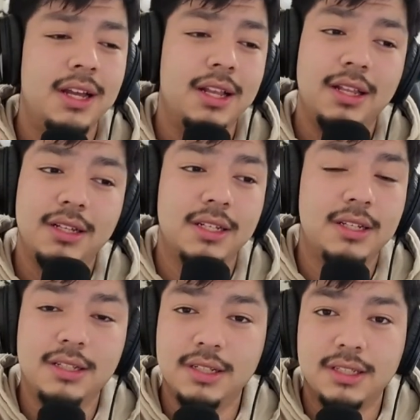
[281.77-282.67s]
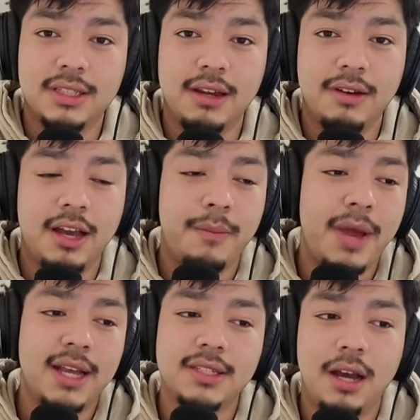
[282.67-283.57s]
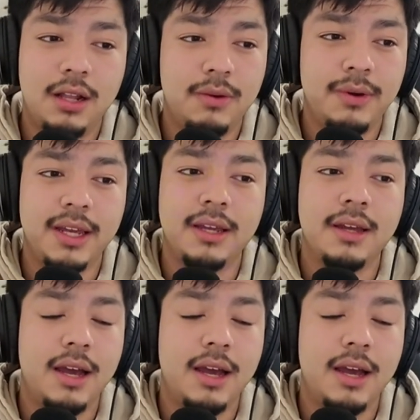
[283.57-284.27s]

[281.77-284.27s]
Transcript: It does look scary. We got Max Holloway,